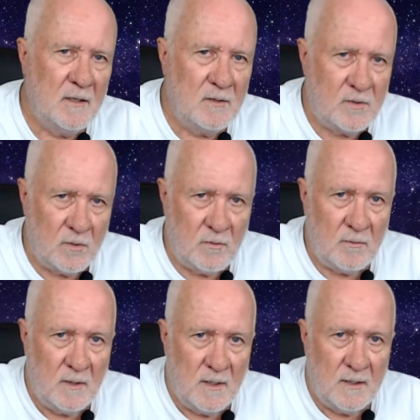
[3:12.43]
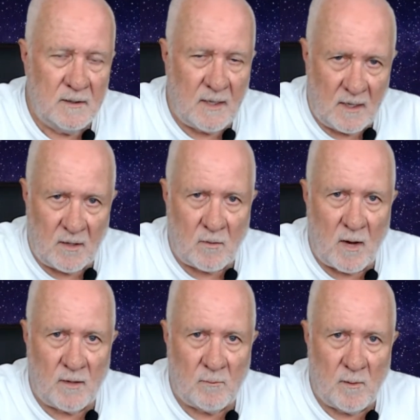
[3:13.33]
to
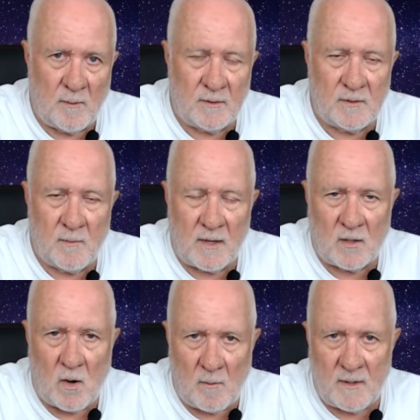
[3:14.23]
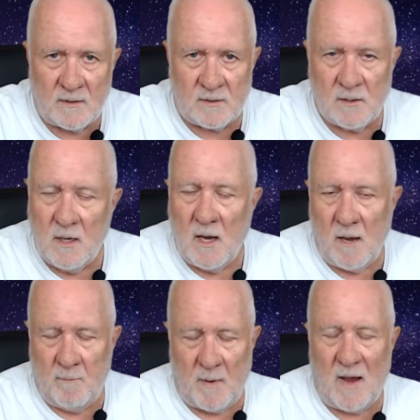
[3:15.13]
denigrate women, to make comments
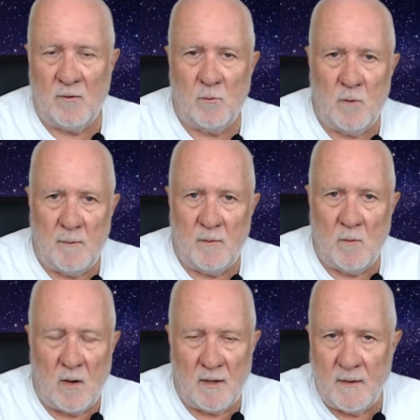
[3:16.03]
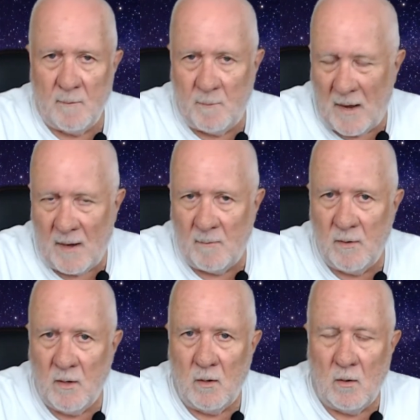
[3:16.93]
about women while in the pub
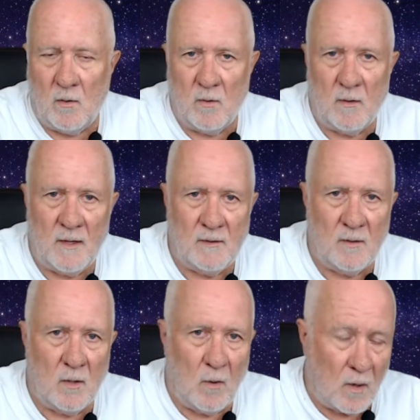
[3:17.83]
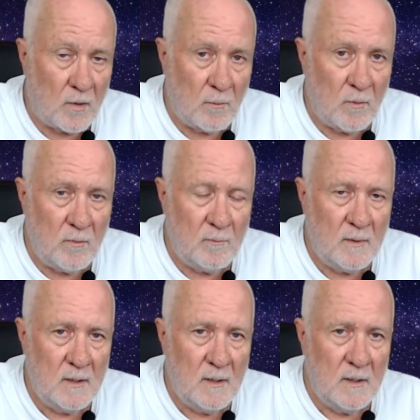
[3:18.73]
or in the locker room.
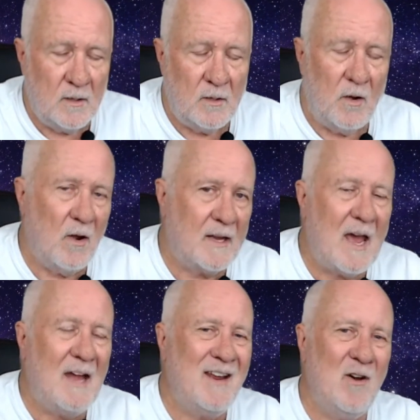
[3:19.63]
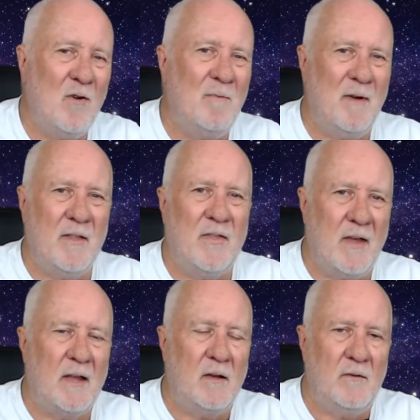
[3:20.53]
You know, and I can't help but
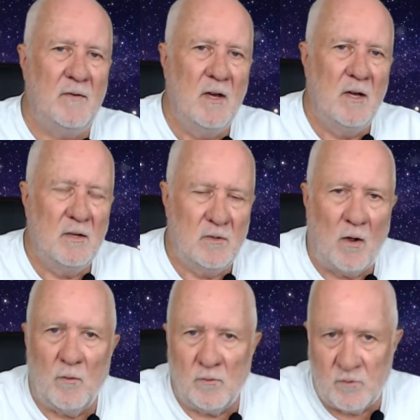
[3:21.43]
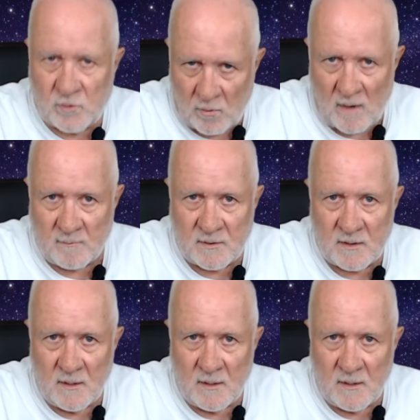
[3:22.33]
think of Donald Trump's